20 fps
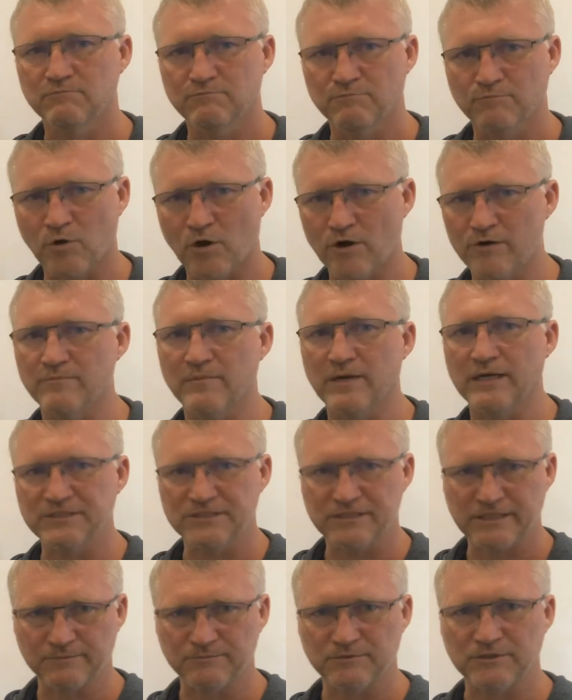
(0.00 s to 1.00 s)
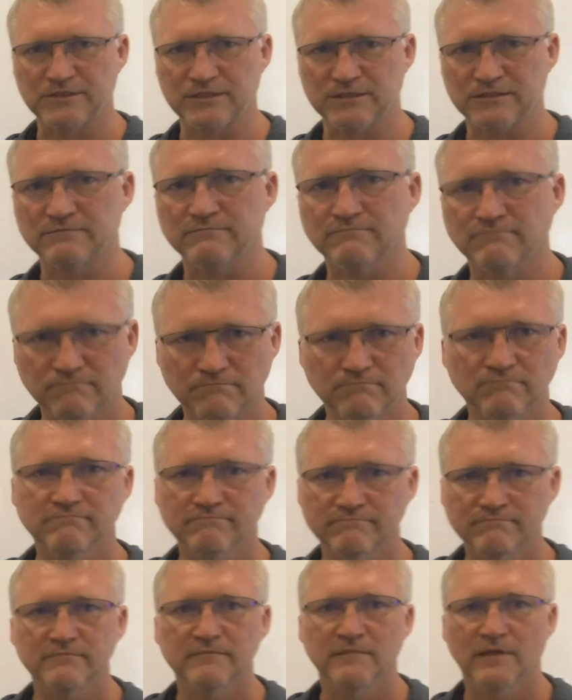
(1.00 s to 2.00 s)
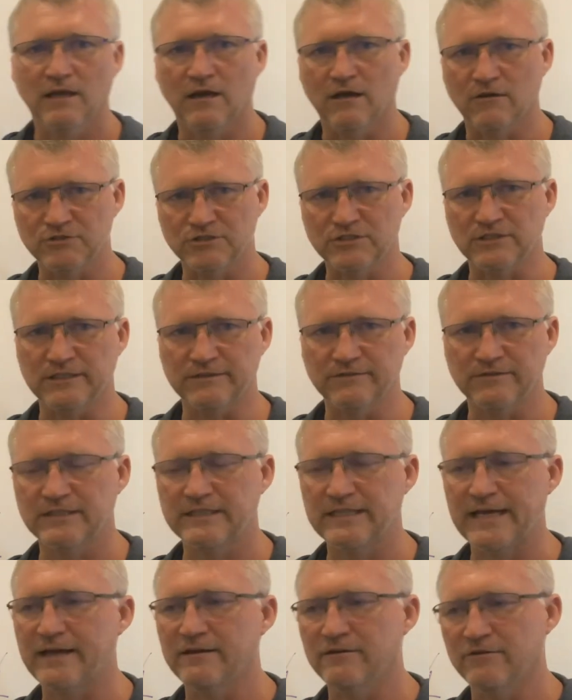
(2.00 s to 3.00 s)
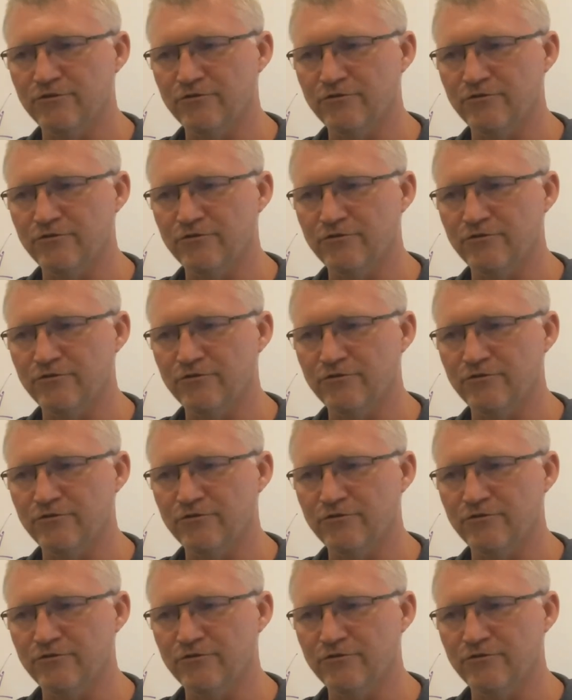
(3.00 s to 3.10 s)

pardon my skepticism. I'll just leave it at that.